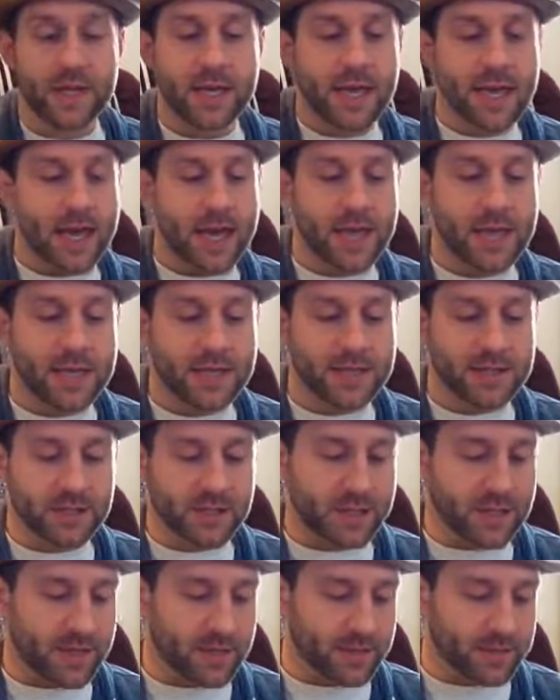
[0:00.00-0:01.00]
And
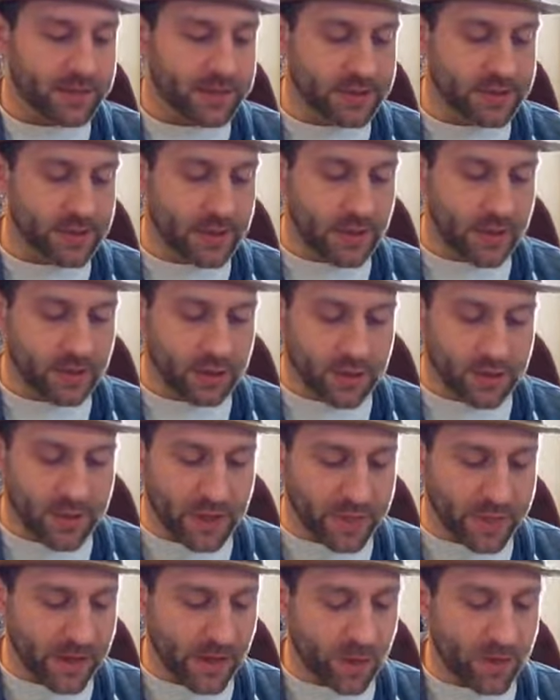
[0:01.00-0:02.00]
I'll talk a little bit
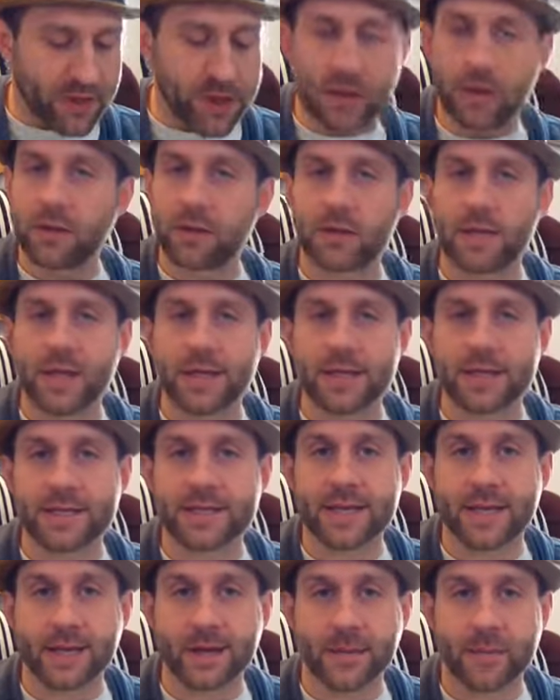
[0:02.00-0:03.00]
about what that'll look like in a
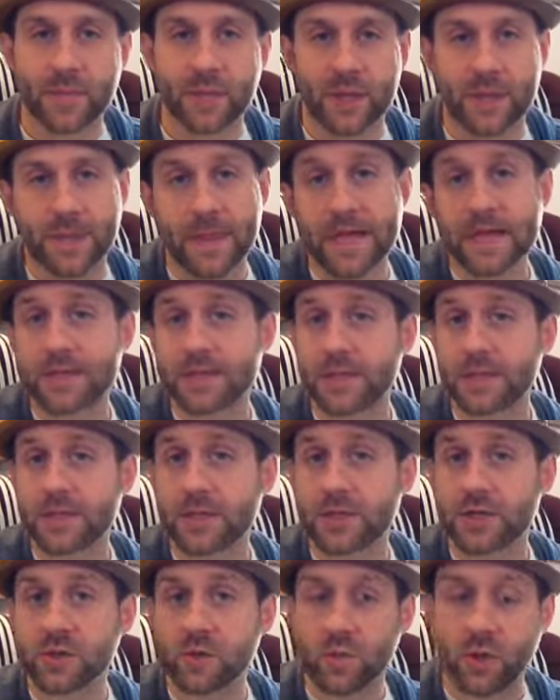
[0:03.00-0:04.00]
second. But that's
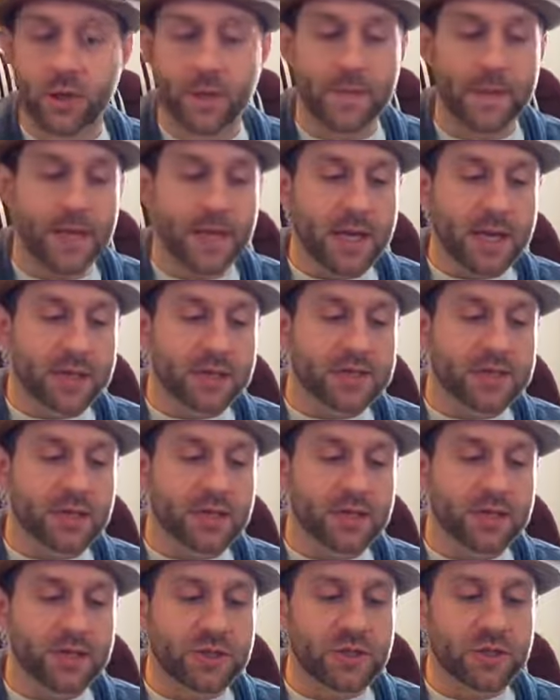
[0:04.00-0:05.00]
discussion 1.
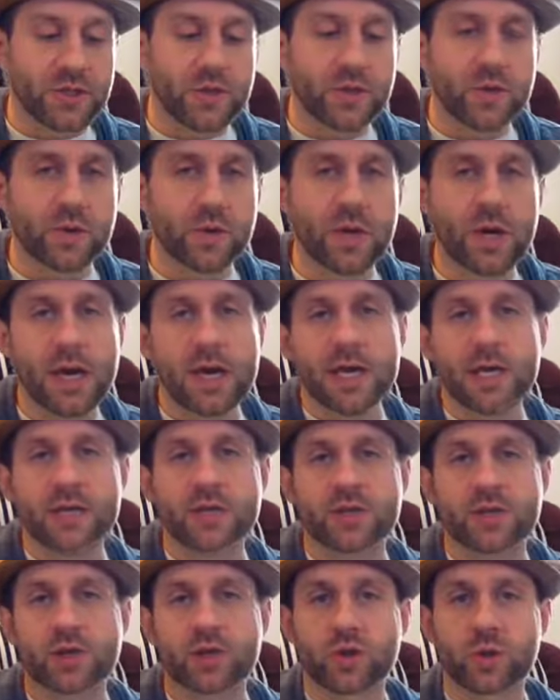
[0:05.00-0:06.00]
Discussion 2
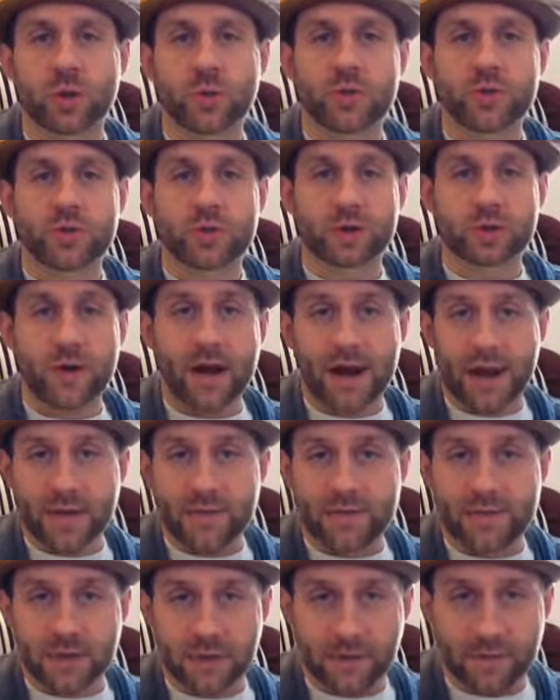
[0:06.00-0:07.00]
is a shortened
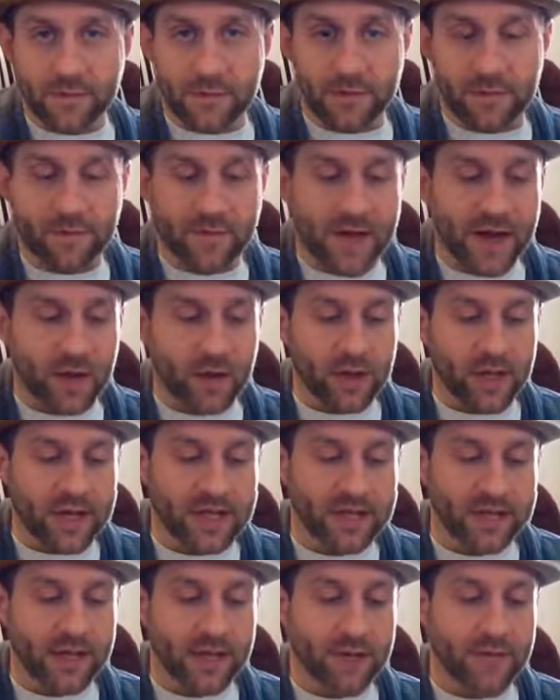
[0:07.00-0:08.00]
draft of your final
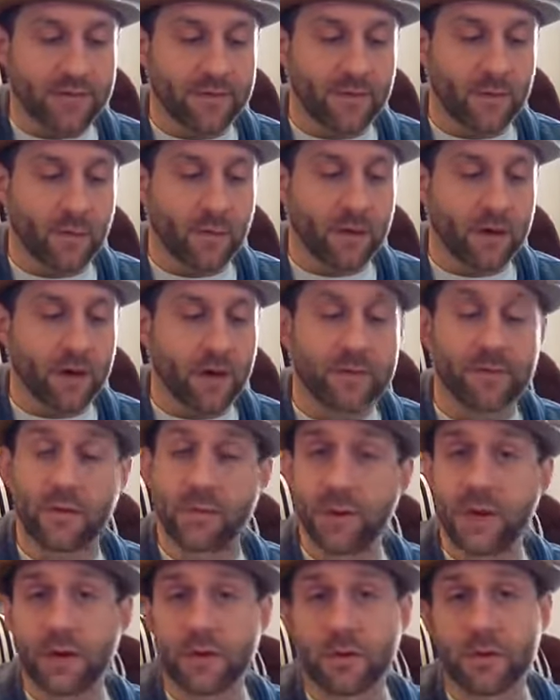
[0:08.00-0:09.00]
essay for
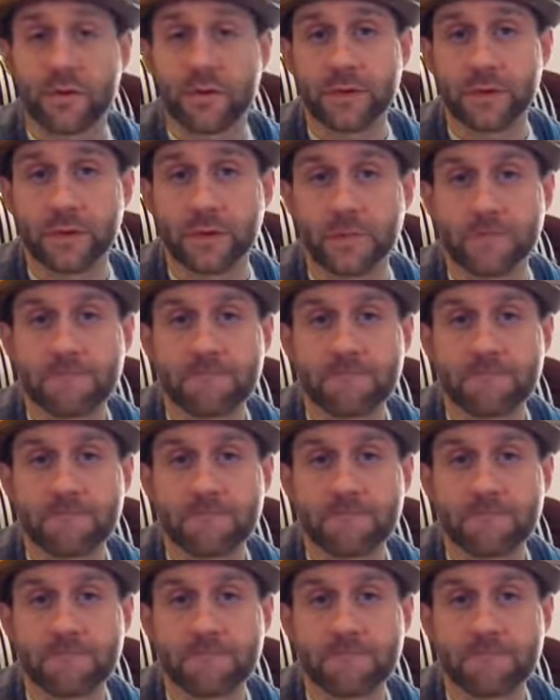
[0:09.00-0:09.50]
peer review.